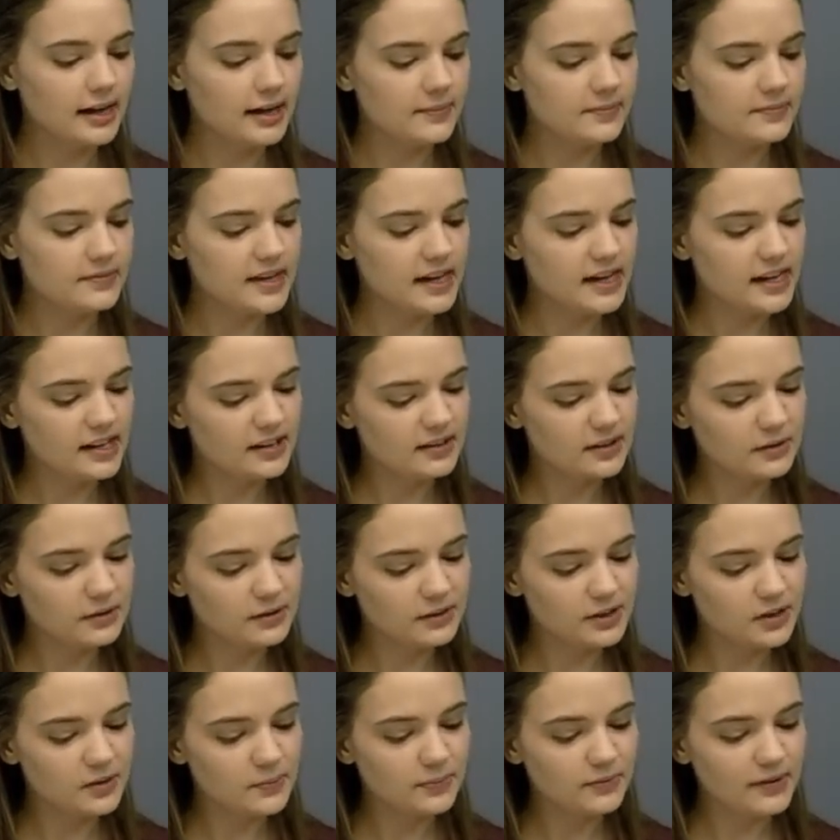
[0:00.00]
They can hold
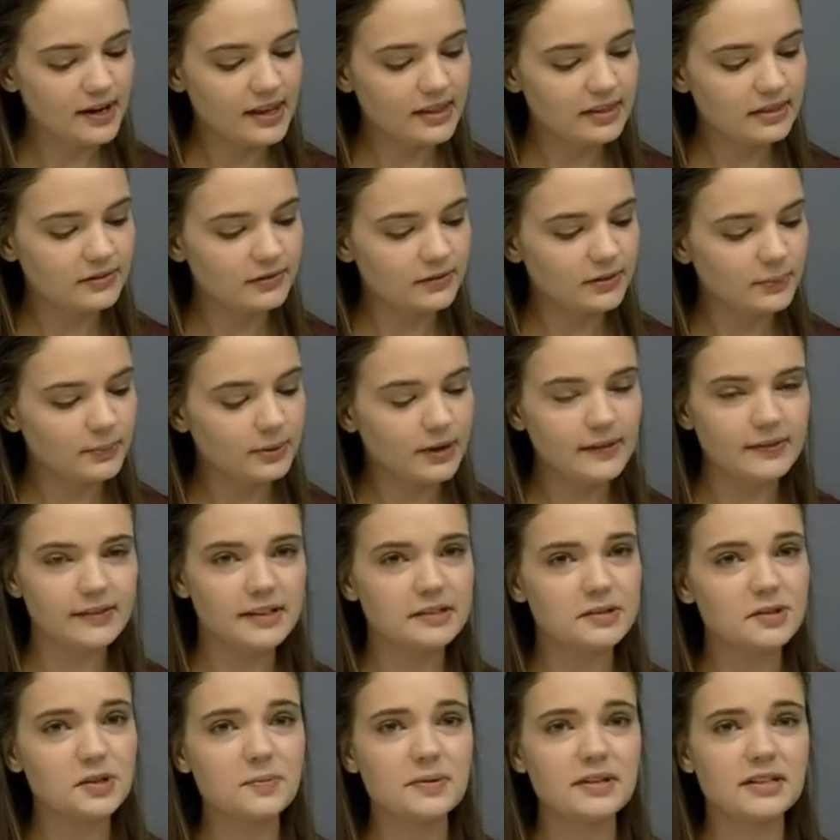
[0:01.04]
their breath for probably a
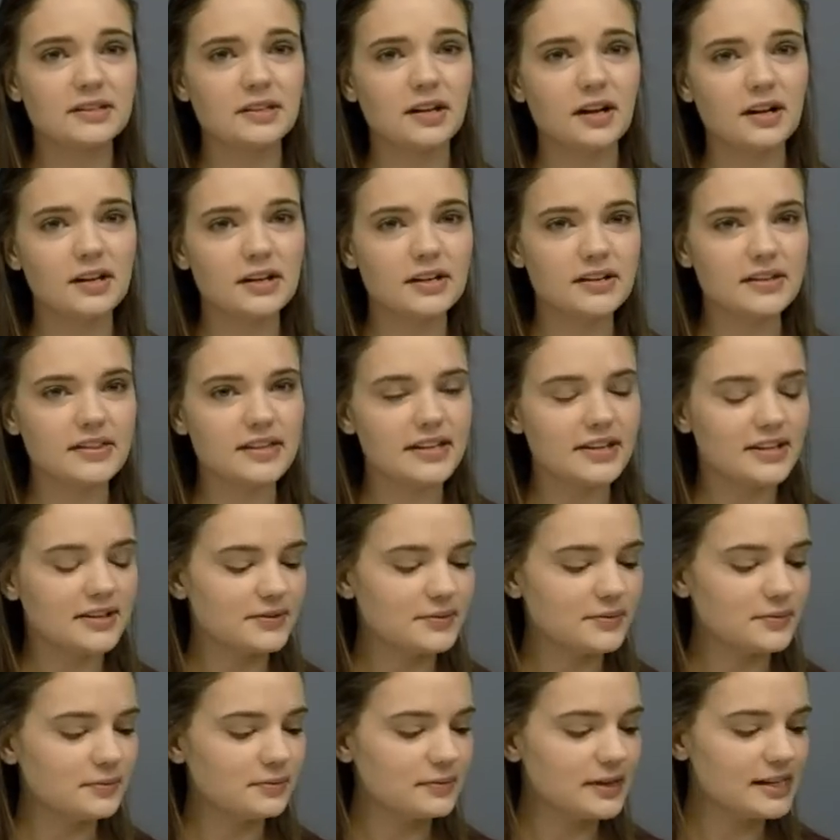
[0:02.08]
little bit longer
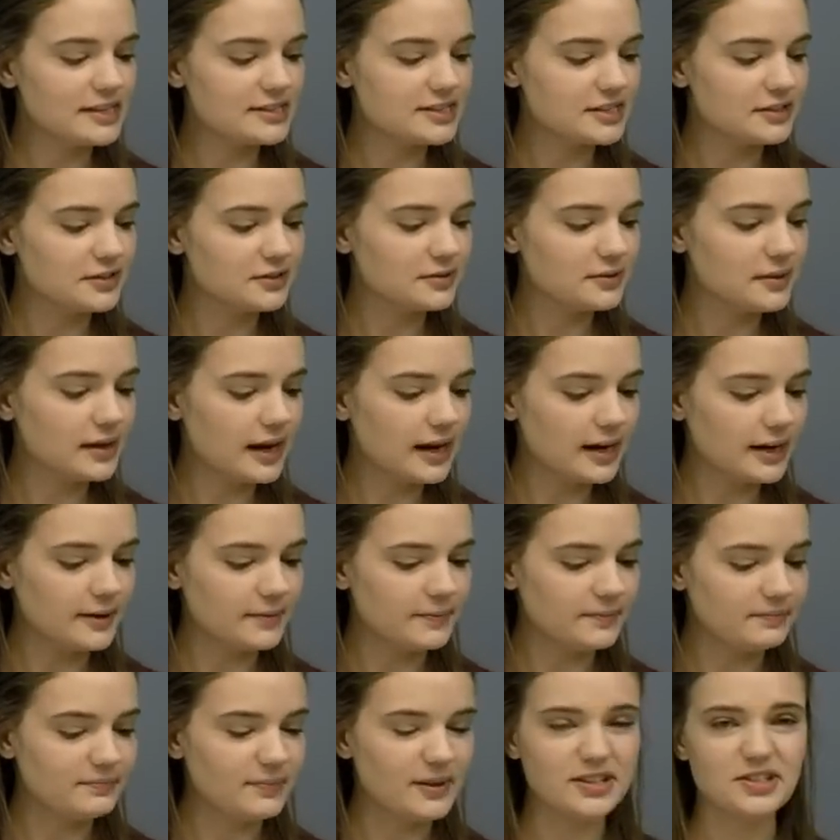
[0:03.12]
than we do,
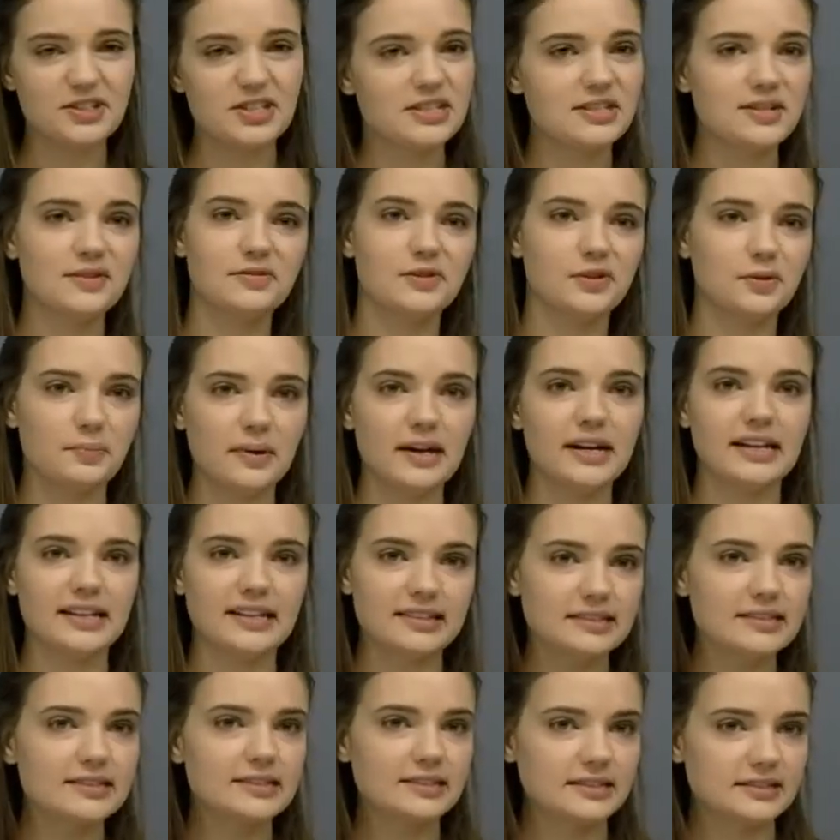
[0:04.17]
but just a few
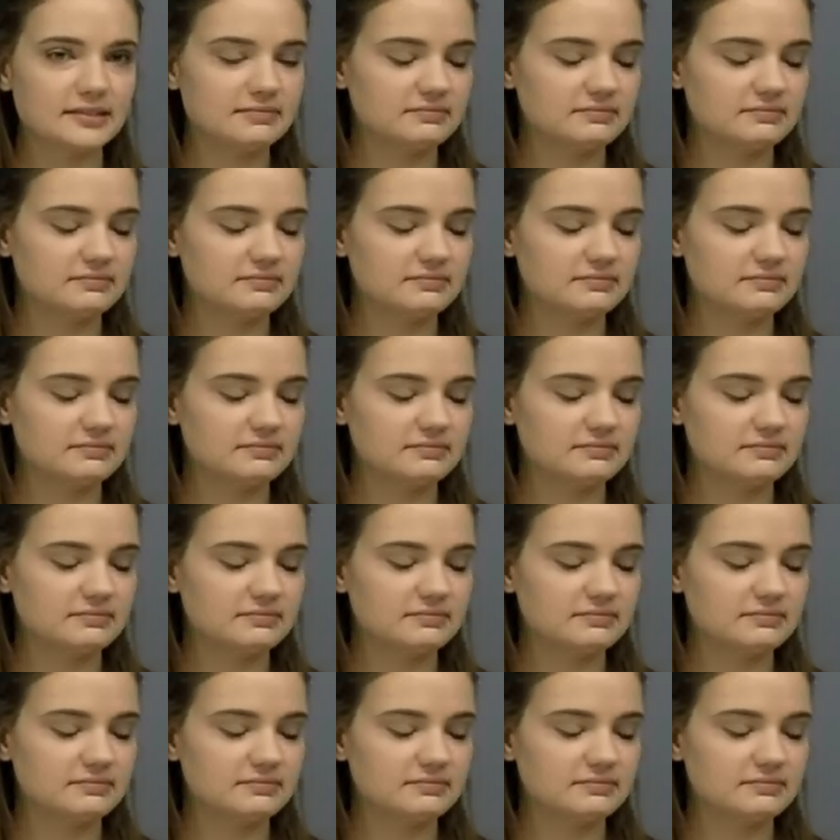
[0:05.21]
minutes.